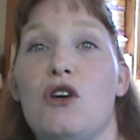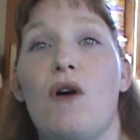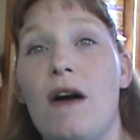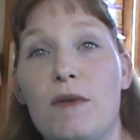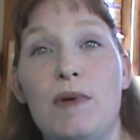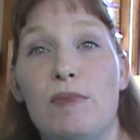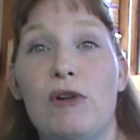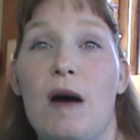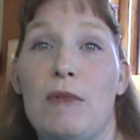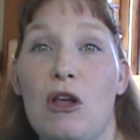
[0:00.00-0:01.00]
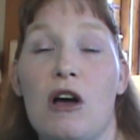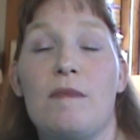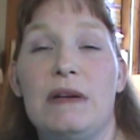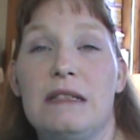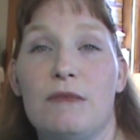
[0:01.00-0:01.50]
know, having people come along
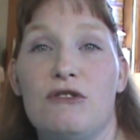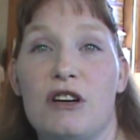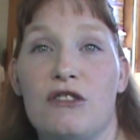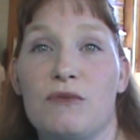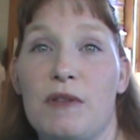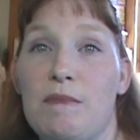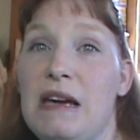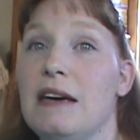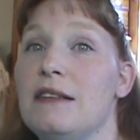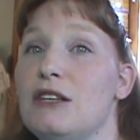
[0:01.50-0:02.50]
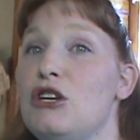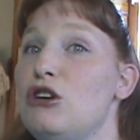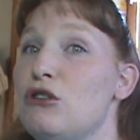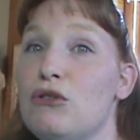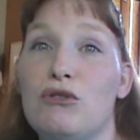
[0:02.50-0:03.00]
and be demonstrators with me is a
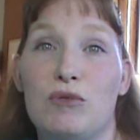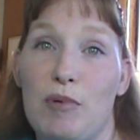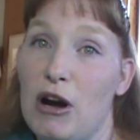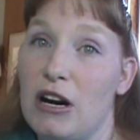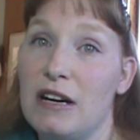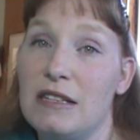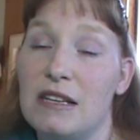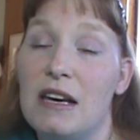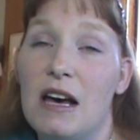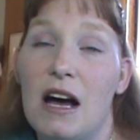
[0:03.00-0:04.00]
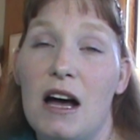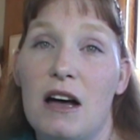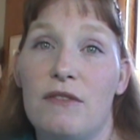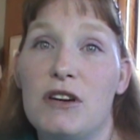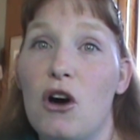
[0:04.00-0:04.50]
huge part of
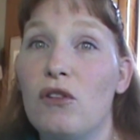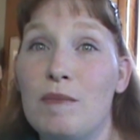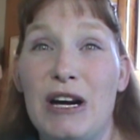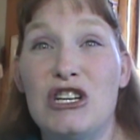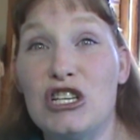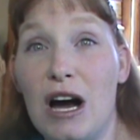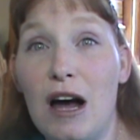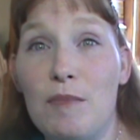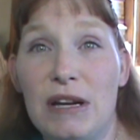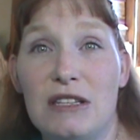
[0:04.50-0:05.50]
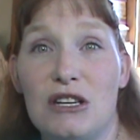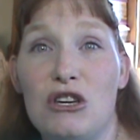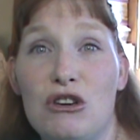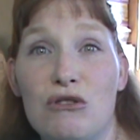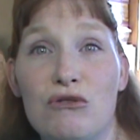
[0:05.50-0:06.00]
not only my job, but it's a
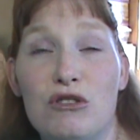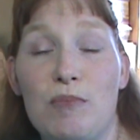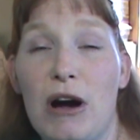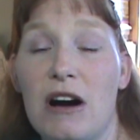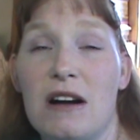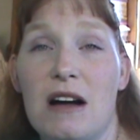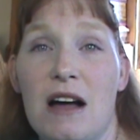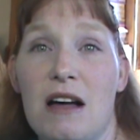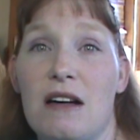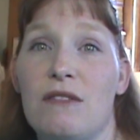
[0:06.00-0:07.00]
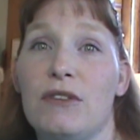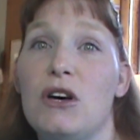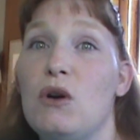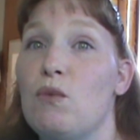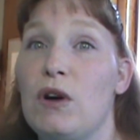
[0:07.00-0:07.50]
huge part of
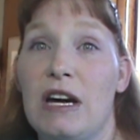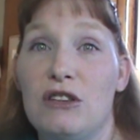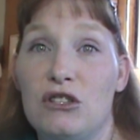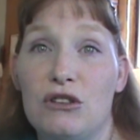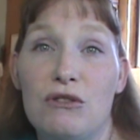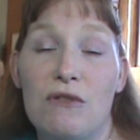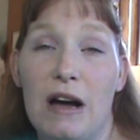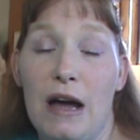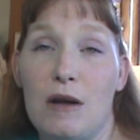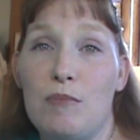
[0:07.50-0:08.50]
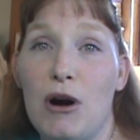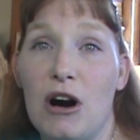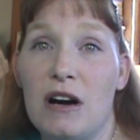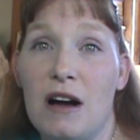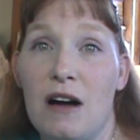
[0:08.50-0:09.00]
what I do and
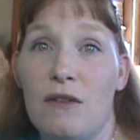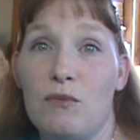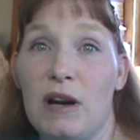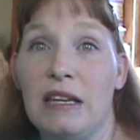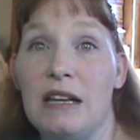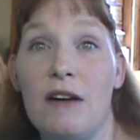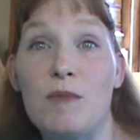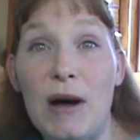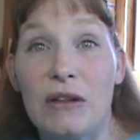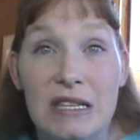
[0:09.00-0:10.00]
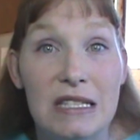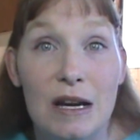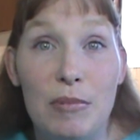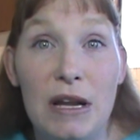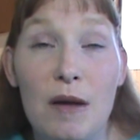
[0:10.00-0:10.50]
part of what I love about
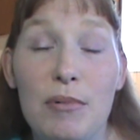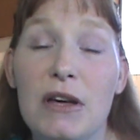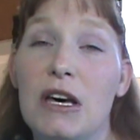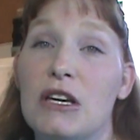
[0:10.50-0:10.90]
Stampin' Up!